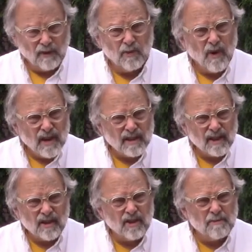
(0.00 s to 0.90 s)

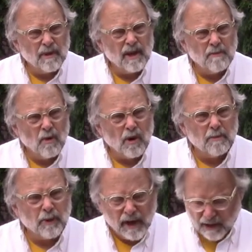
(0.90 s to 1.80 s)
What could be more
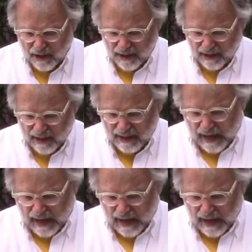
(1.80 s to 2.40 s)
precious than